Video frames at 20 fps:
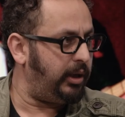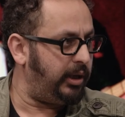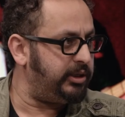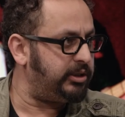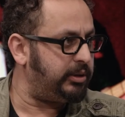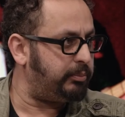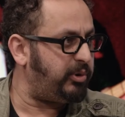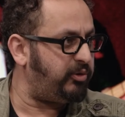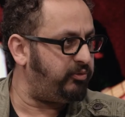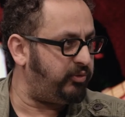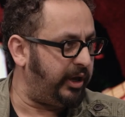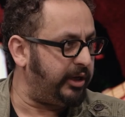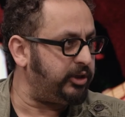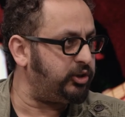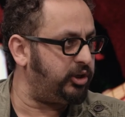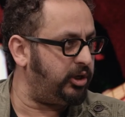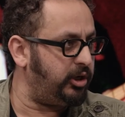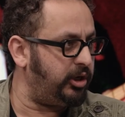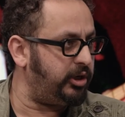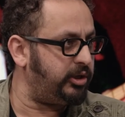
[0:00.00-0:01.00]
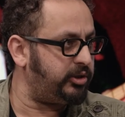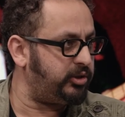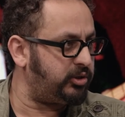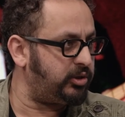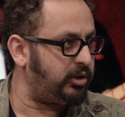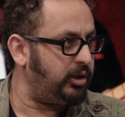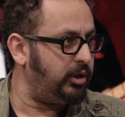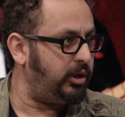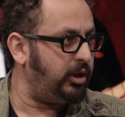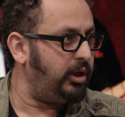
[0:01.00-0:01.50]
he's a
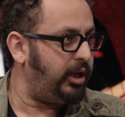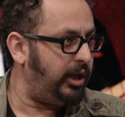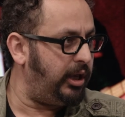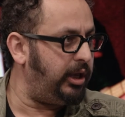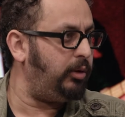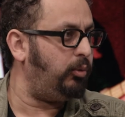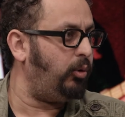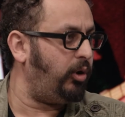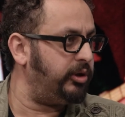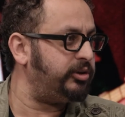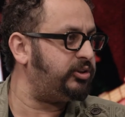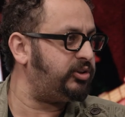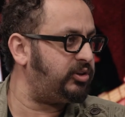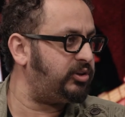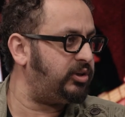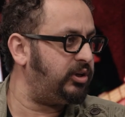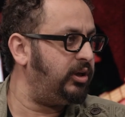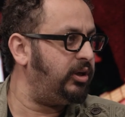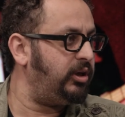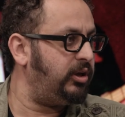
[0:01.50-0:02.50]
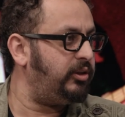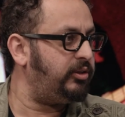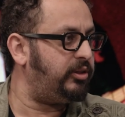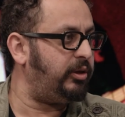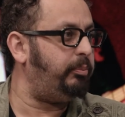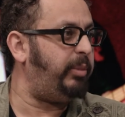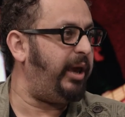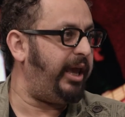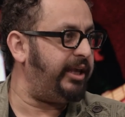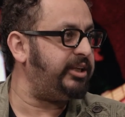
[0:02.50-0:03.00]
perfectionist. He wants
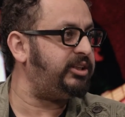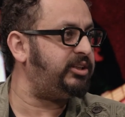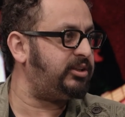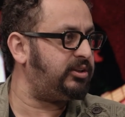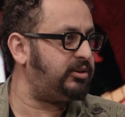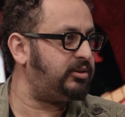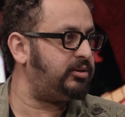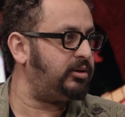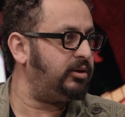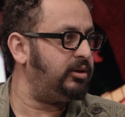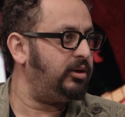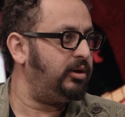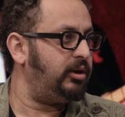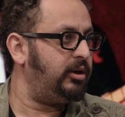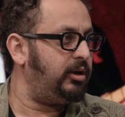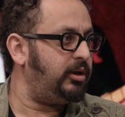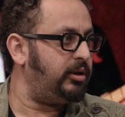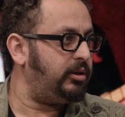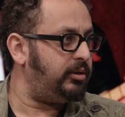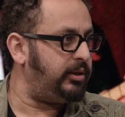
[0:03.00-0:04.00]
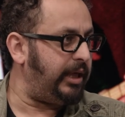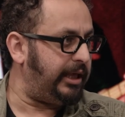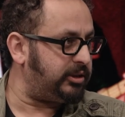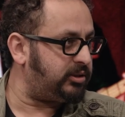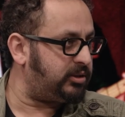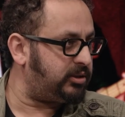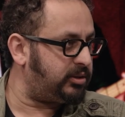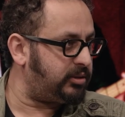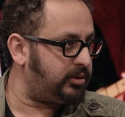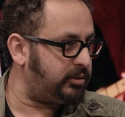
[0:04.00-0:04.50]
the best.
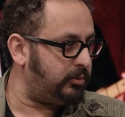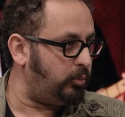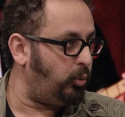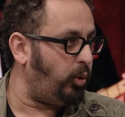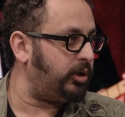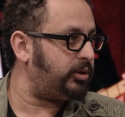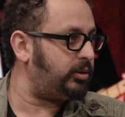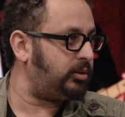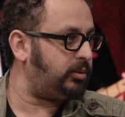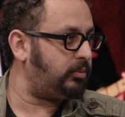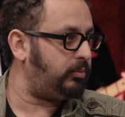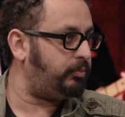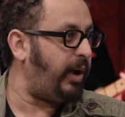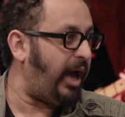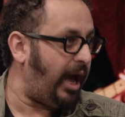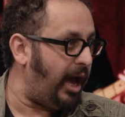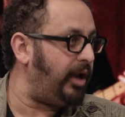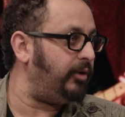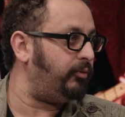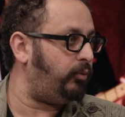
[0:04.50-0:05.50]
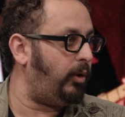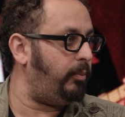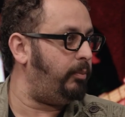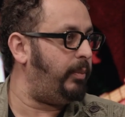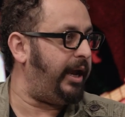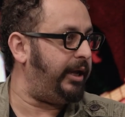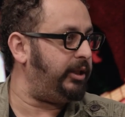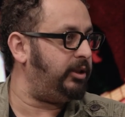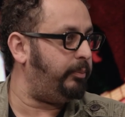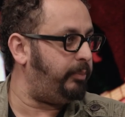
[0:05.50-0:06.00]
That's what part of
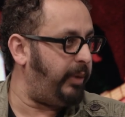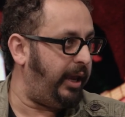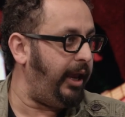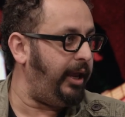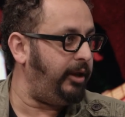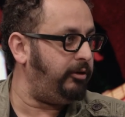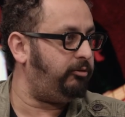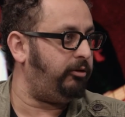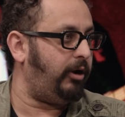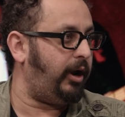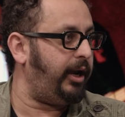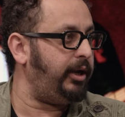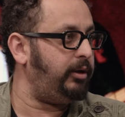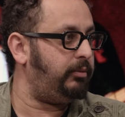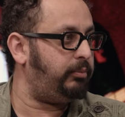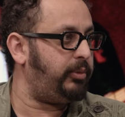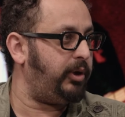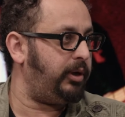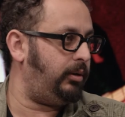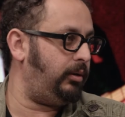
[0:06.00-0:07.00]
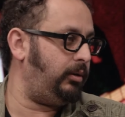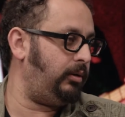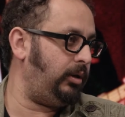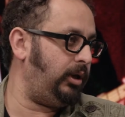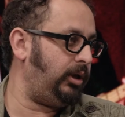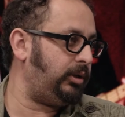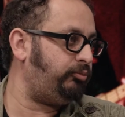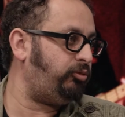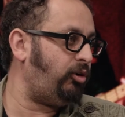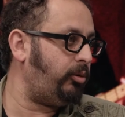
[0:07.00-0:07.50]
what made the band great, but
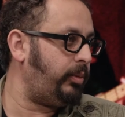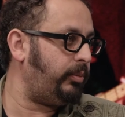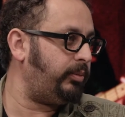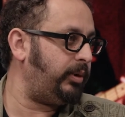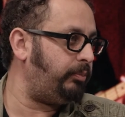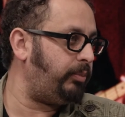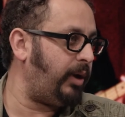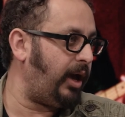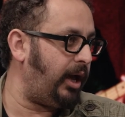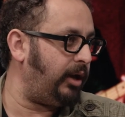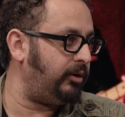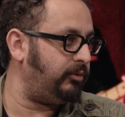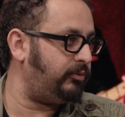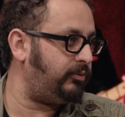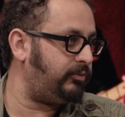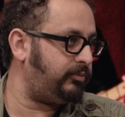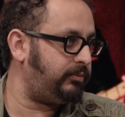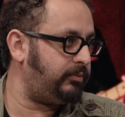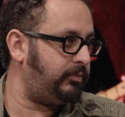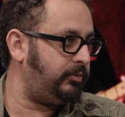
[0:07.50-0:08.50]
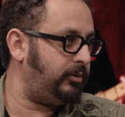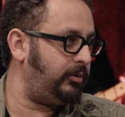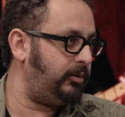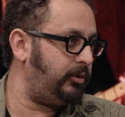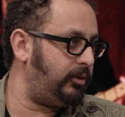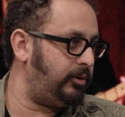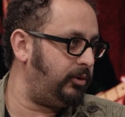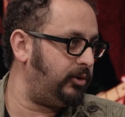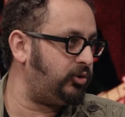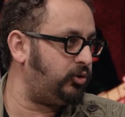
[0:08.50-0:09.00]
it's probably part of
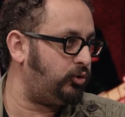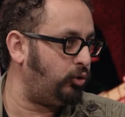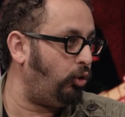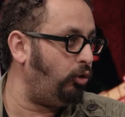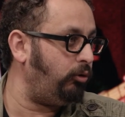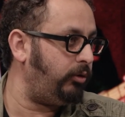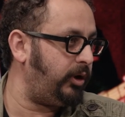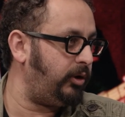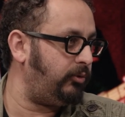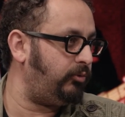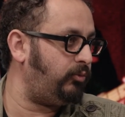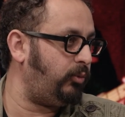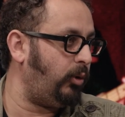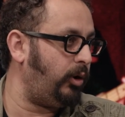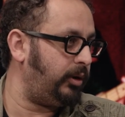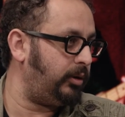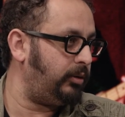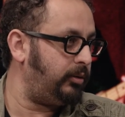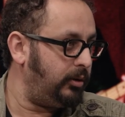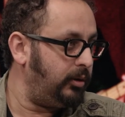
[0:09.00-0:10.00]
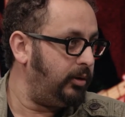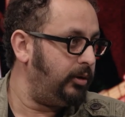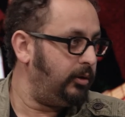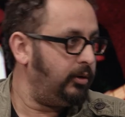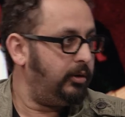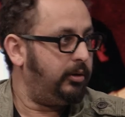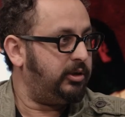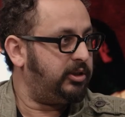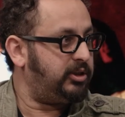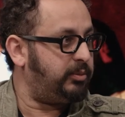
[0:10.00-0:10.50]
the story of what
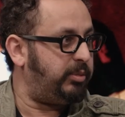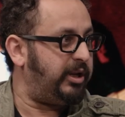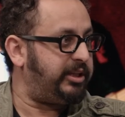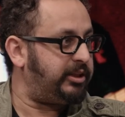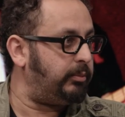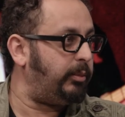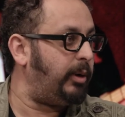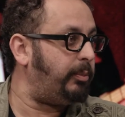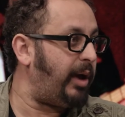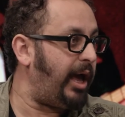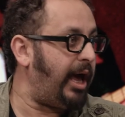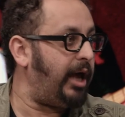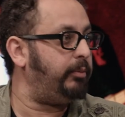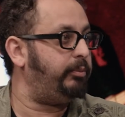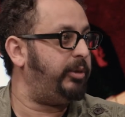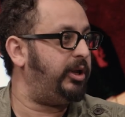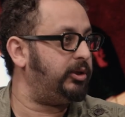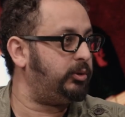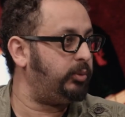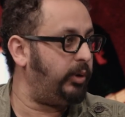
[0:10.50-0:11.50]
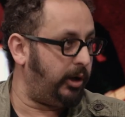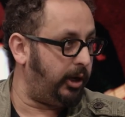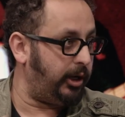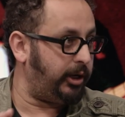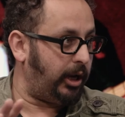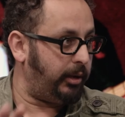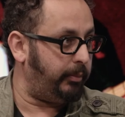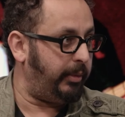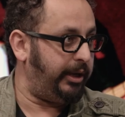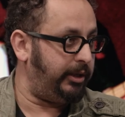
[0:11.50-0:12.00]
split them apart a bit as well.
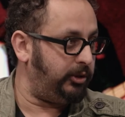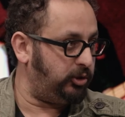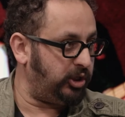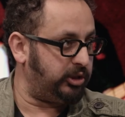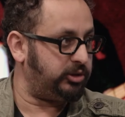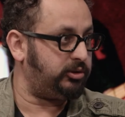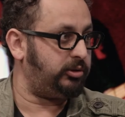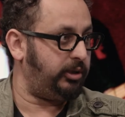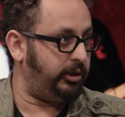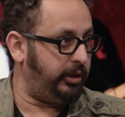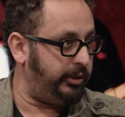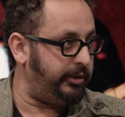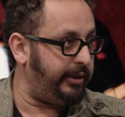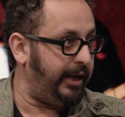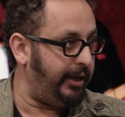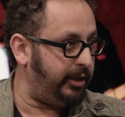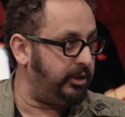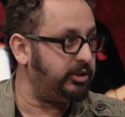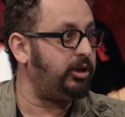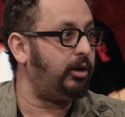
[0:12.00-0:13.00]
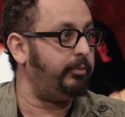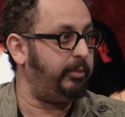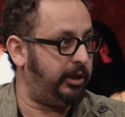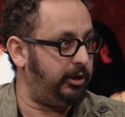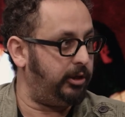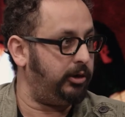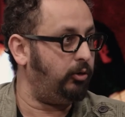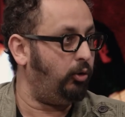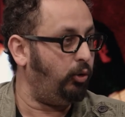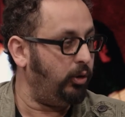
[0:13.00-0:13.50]
I don't mean just in Deniz, I
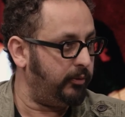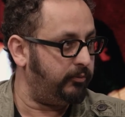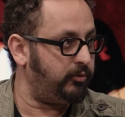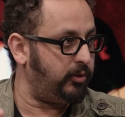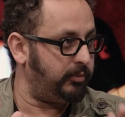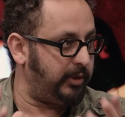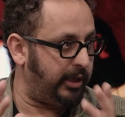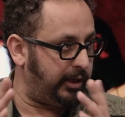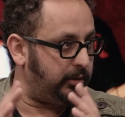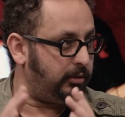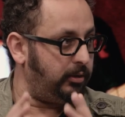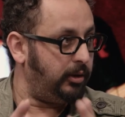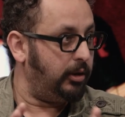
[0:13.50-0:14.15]
mean in all of them that